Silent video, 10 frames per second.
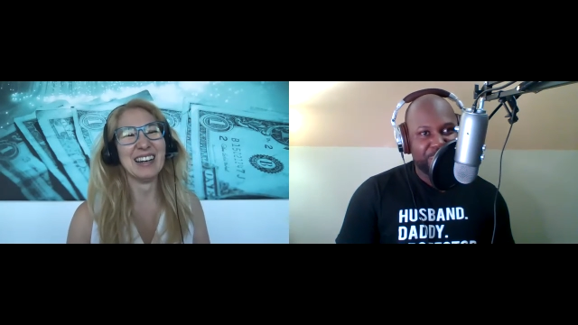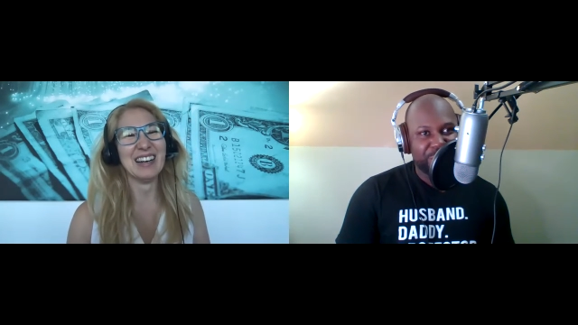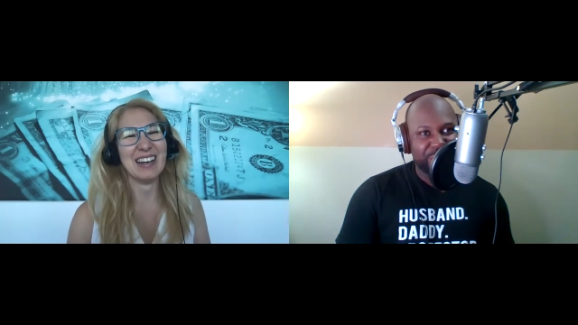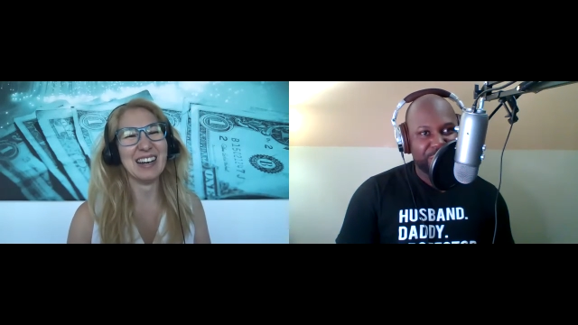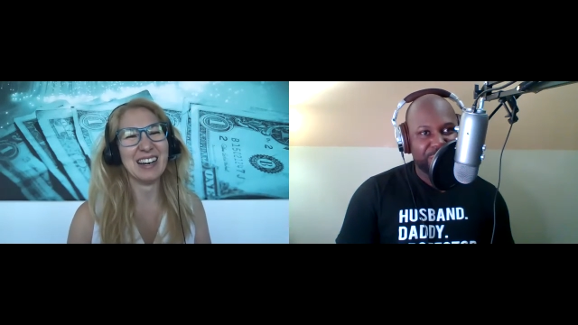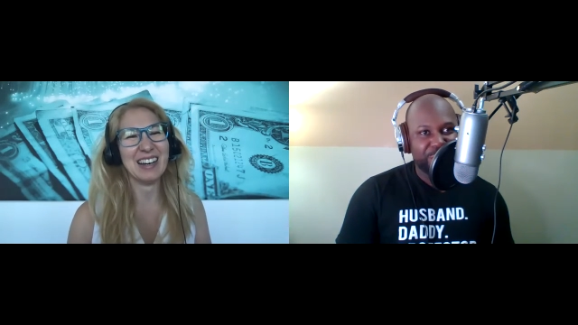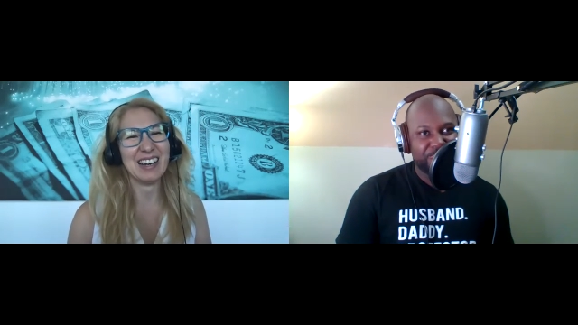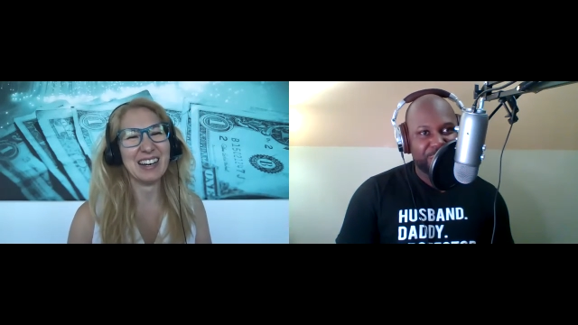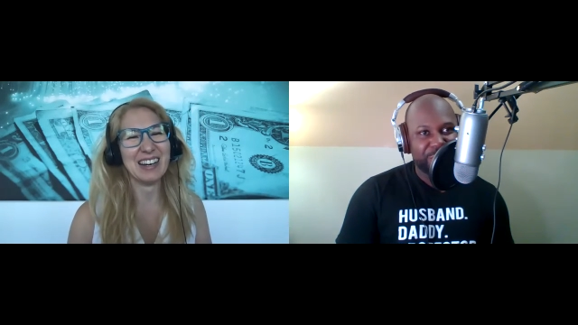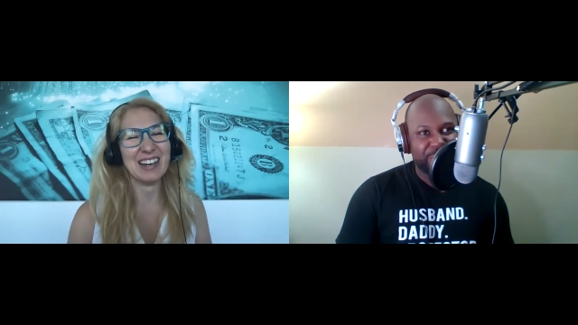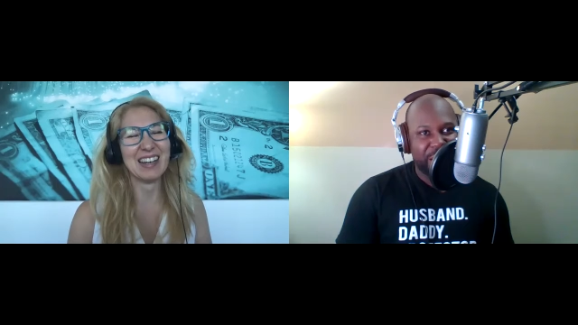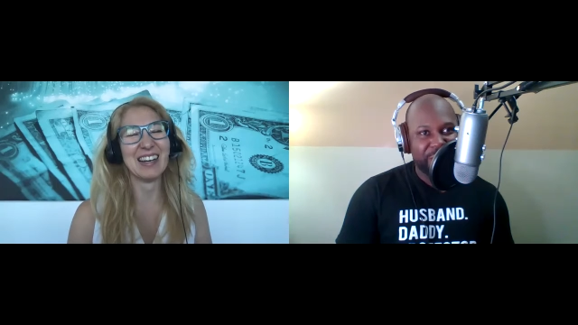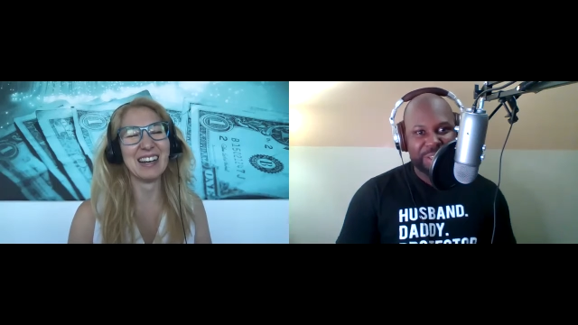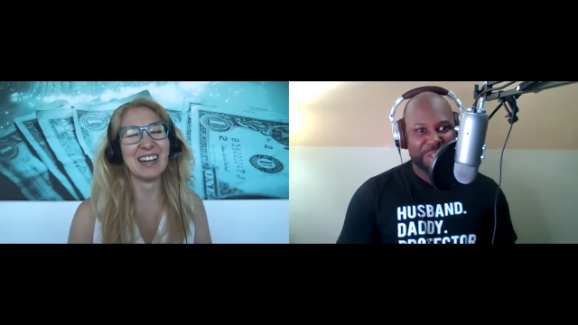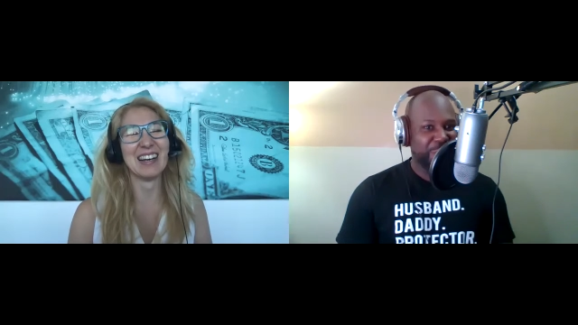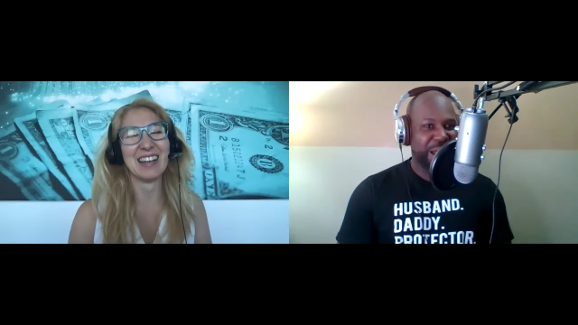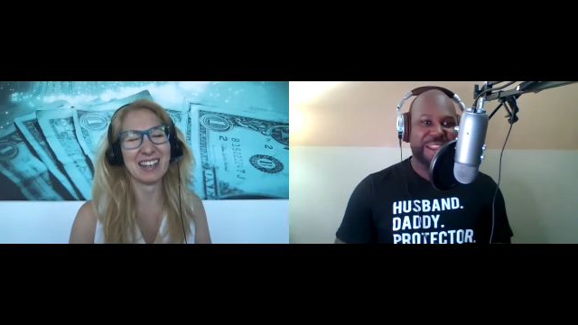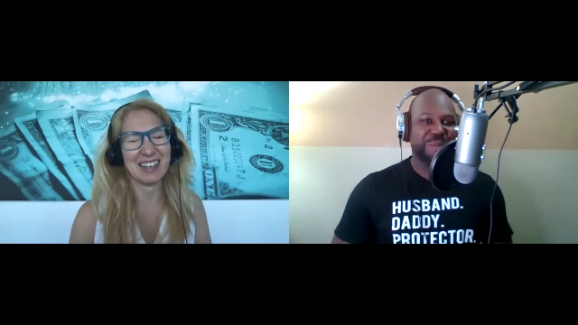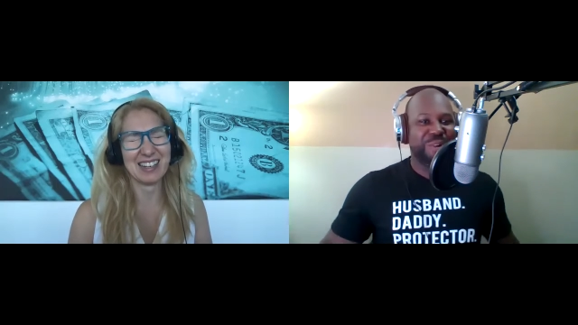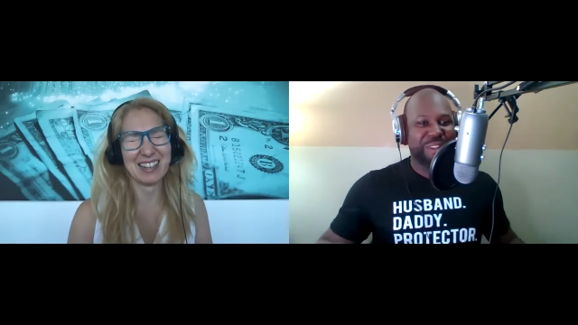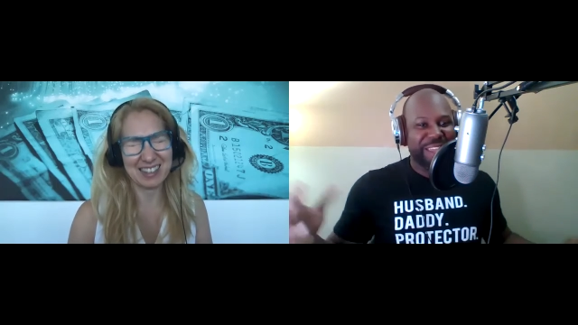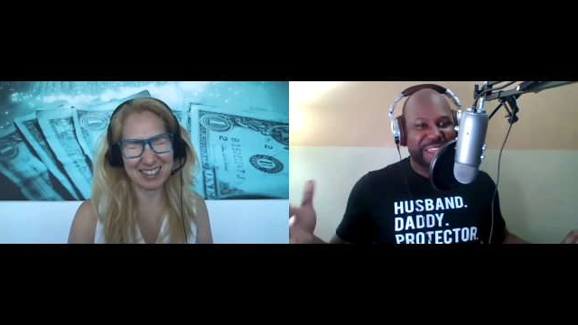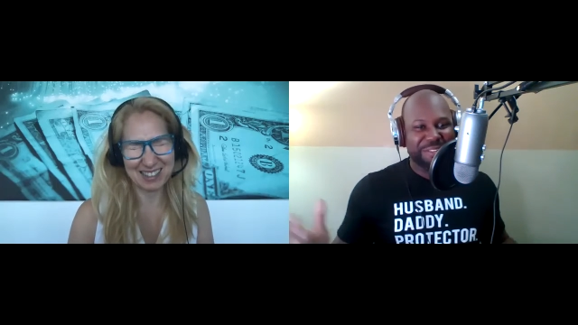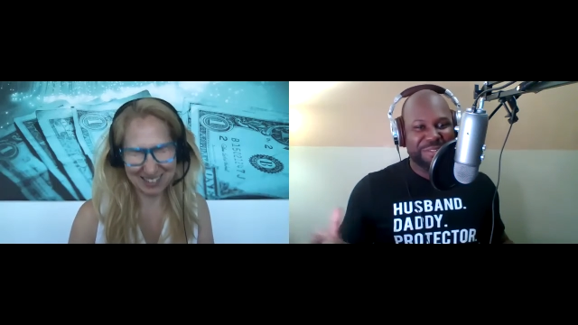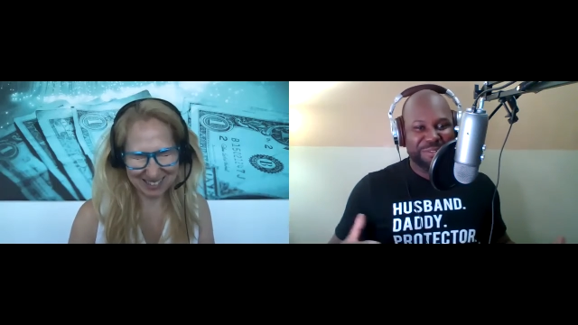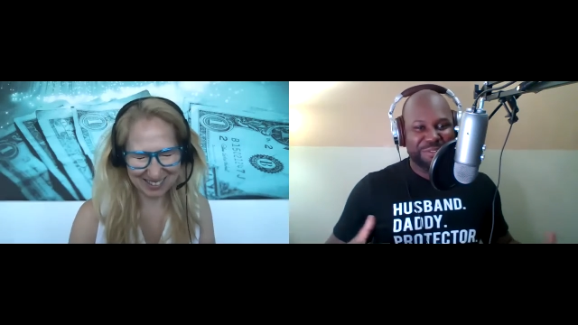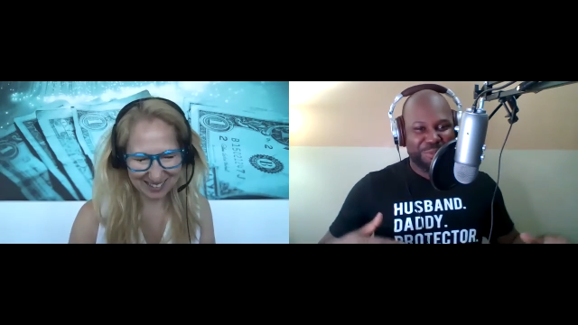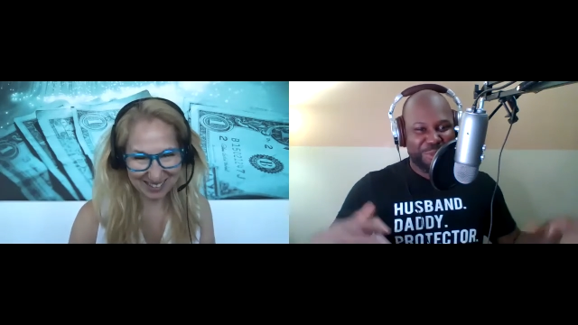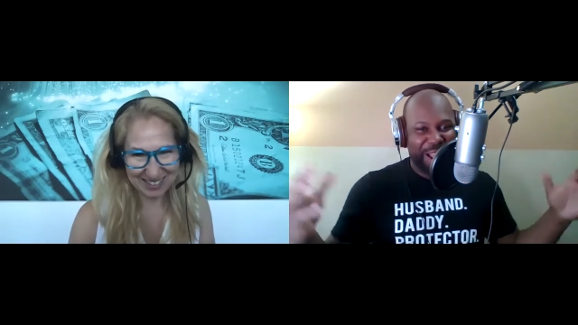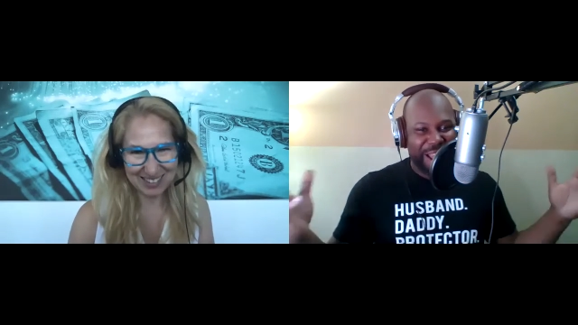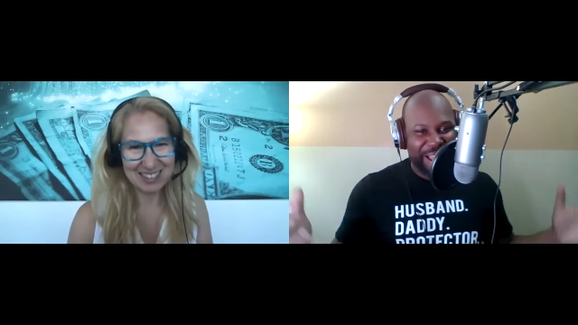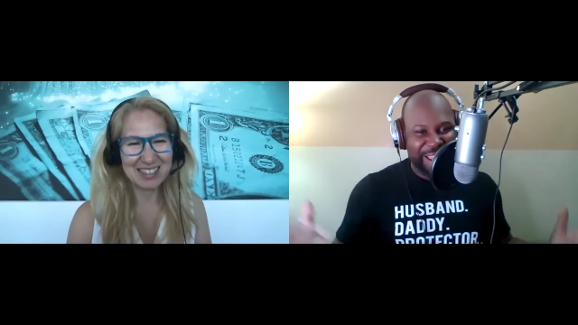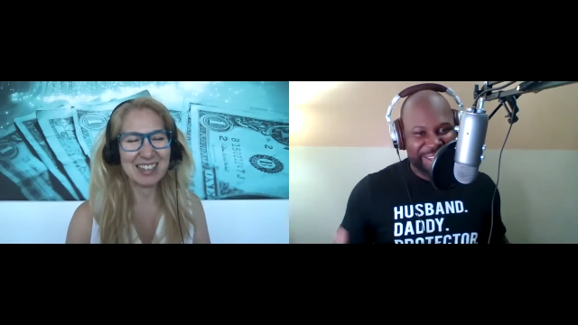Speaker 1: business? What are your, you know, I didn't want that dry,